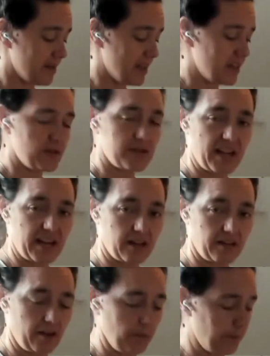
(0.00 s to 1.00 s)
Then you take a
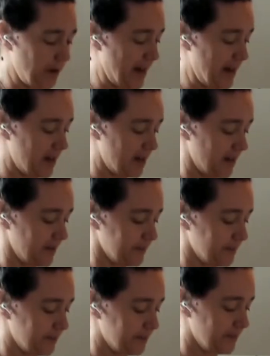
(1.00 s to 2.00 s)
little break,
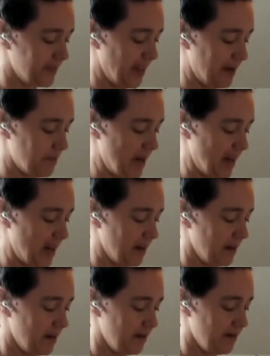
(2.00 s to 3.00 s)
10
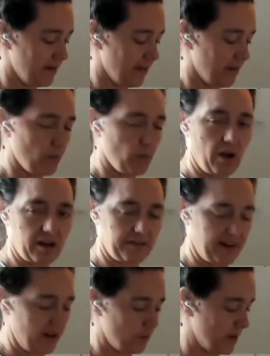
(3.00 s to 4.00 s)
minutes, walk
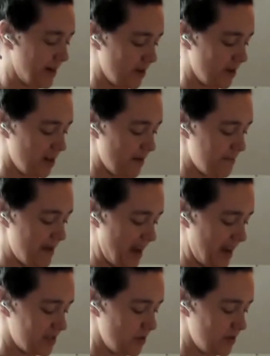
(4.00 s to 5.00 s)
around, whatever, come
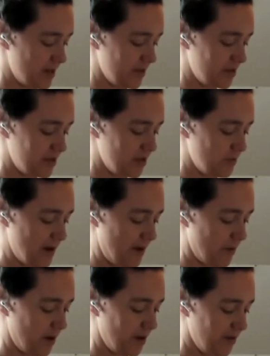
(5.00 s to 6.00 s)
back, do another 2
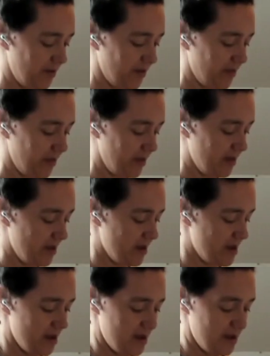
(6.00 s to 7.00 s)
hours.
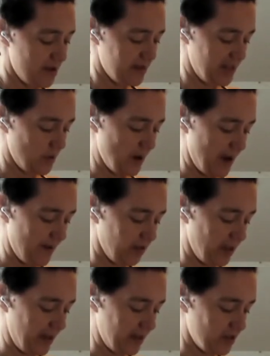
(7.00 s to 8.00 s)
Then you have
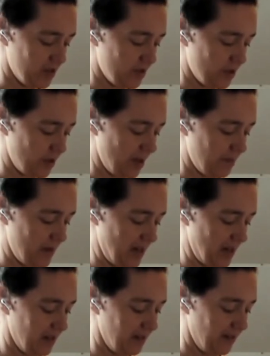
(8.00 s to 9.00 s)
lunch, 30
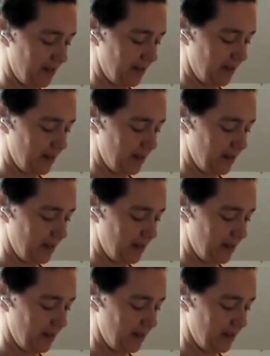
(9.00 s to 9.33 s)
minutes.